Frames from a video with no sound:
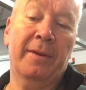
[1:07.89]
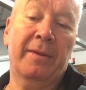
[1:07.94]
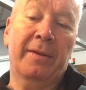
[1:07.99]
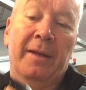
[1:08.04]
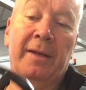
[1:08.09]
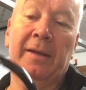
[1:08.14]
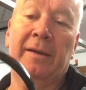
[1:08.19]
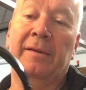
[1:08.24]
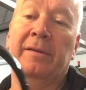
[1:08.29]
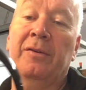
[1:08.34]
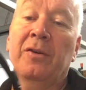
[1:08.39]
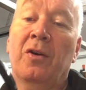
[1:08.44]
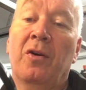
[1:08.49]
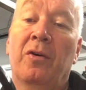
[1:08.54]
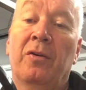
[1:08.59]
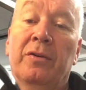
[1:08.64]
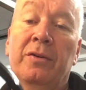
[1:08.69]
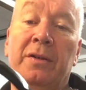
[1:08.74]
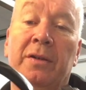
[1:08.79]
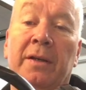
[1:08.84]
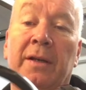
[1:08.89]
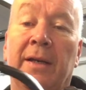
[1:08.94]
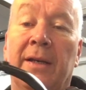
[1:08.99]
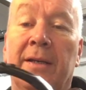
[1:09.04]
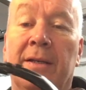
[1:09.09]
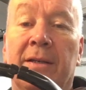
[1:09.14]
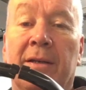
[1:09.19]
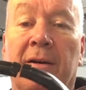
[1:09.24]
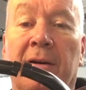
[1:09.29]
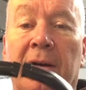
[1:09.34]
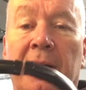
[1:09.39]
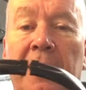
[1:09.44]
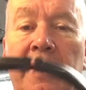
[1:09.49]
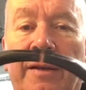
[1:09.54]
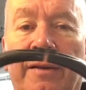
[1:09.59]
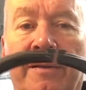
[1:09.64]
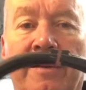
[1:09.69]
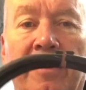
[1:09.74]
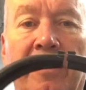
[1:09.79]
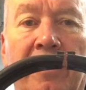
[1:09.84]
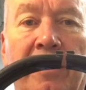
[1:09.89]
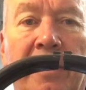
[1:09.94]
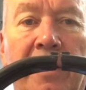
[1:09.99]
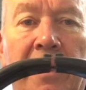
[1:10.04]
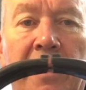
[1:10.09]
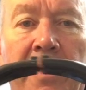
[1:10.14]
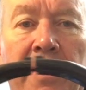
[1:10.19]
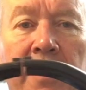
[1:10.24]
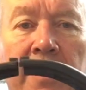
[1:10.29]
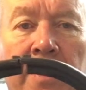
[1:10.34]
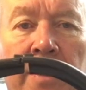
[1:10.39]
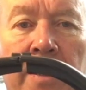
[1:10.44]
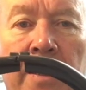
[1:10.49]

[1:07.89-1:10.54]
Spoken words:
the thing is not entirely circular,